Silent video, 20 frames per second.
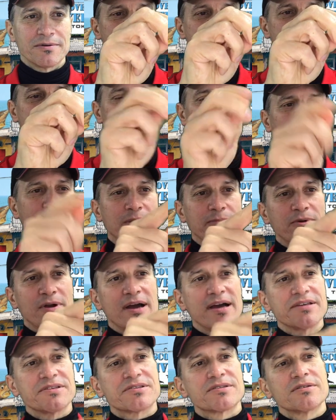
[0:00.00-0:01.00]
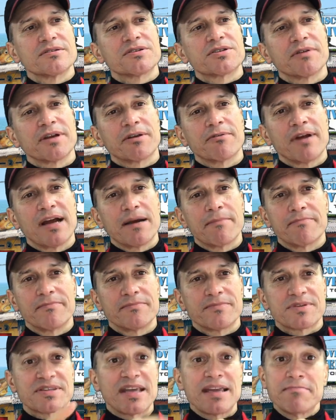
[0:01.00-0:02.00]
some rubberized shrink wrap.
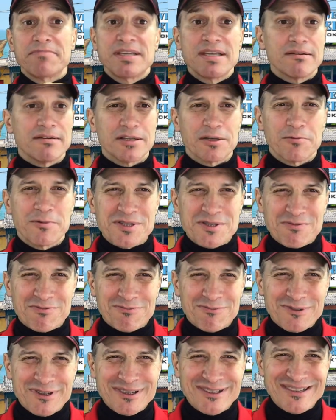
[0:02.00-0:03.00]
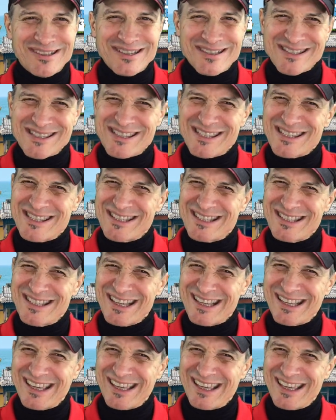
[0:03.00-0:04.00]
Same deal, it was really
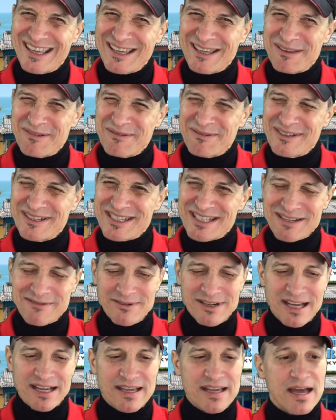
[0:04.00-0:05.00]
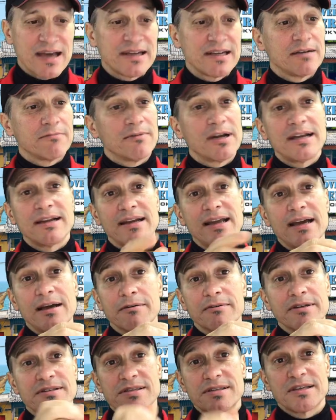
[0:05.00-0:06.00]
sticky, widgy when I got it, and right
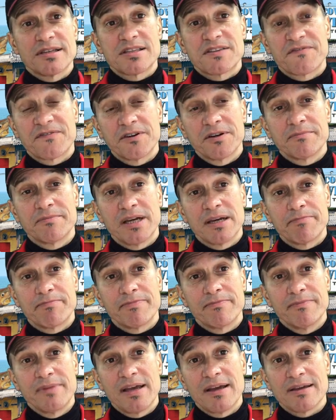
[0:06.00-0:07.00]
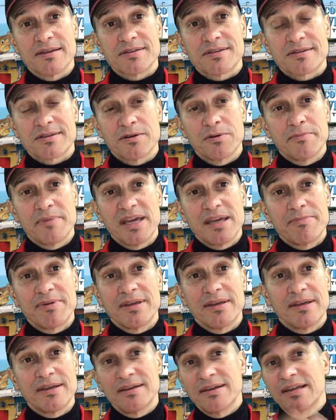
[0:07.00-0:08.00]
now it's firmed up nice. So
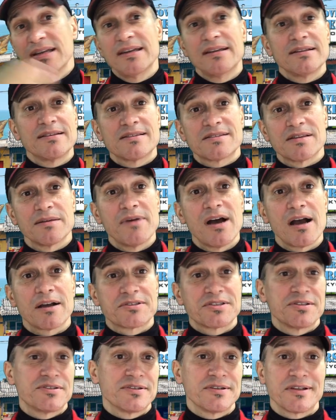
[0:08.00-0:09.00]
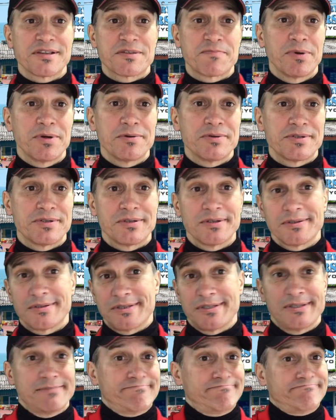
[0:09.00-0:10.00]
maybe it needed some oxygen exposure
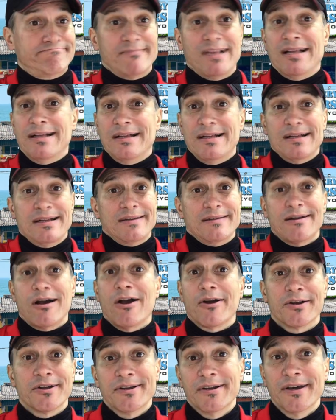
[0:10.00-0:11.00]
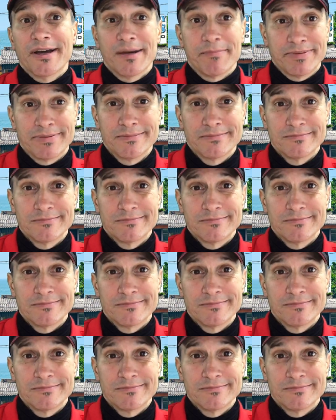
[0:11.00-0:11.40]
to harden up.